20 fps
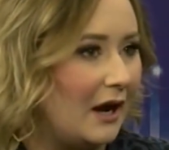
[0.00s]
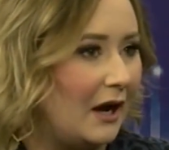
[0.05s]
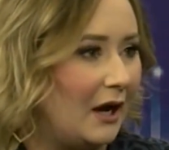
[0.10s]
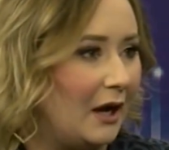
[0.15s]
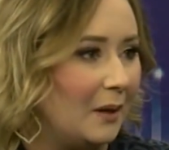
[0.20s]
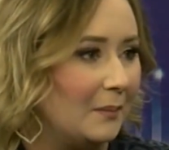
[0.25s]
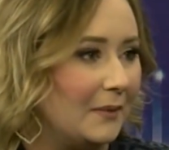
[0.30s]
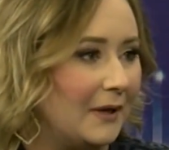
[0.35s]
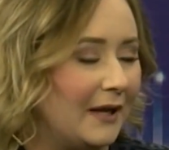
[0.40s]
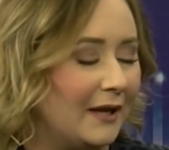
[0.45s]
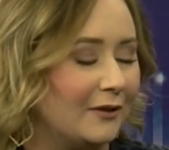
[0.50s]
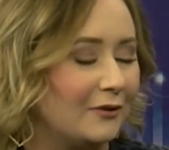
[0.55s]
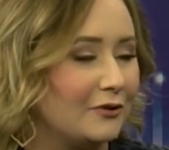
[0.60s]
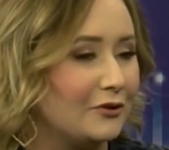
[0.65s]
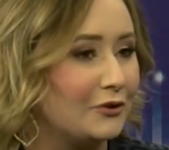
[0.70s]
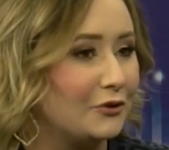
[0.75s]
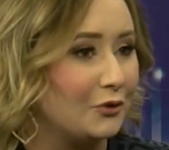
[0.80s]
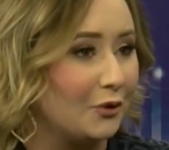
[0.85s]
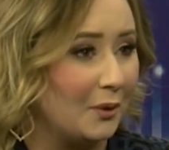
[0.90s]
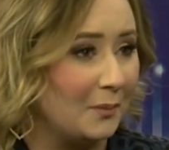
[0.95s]
Um, and
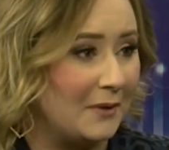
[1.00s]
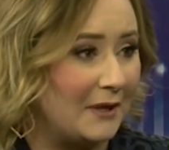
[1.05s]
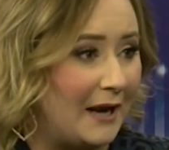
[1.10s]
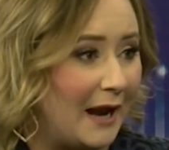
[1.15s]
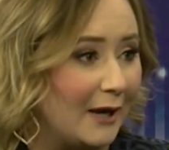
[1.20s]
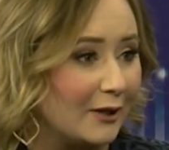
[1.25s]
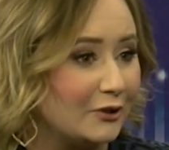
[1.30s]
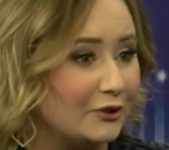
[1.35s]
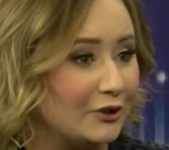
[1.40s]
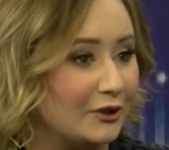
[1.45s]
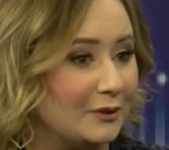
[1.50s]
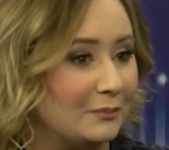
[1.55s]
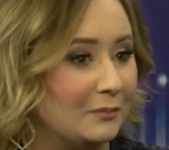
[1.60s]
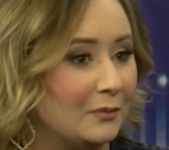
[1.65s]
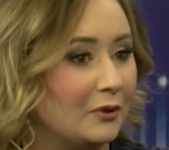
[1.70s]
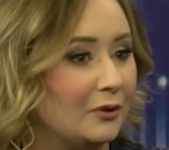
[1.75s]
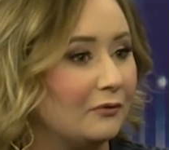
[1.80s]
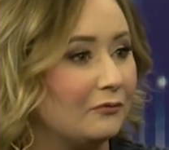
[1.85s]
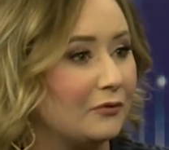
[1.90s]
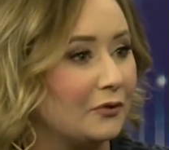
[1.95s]
the storm that actually
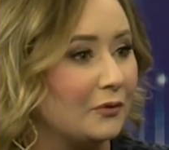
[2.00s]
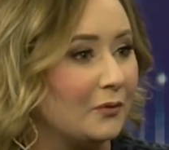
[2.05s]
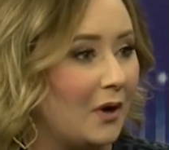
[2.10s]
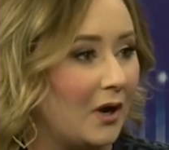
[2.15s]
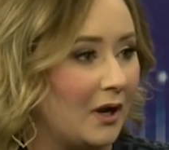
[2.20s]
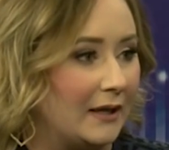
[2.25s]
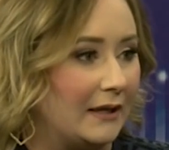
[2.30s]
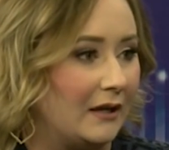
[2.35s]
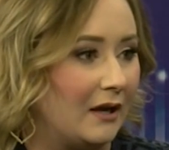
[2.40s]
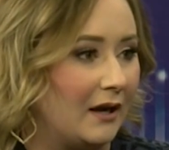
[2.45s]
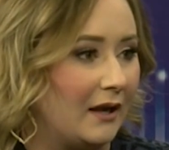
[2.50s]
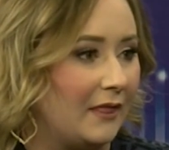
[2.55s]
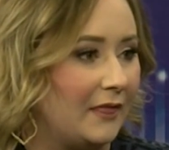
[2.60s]
moved through Oneonta,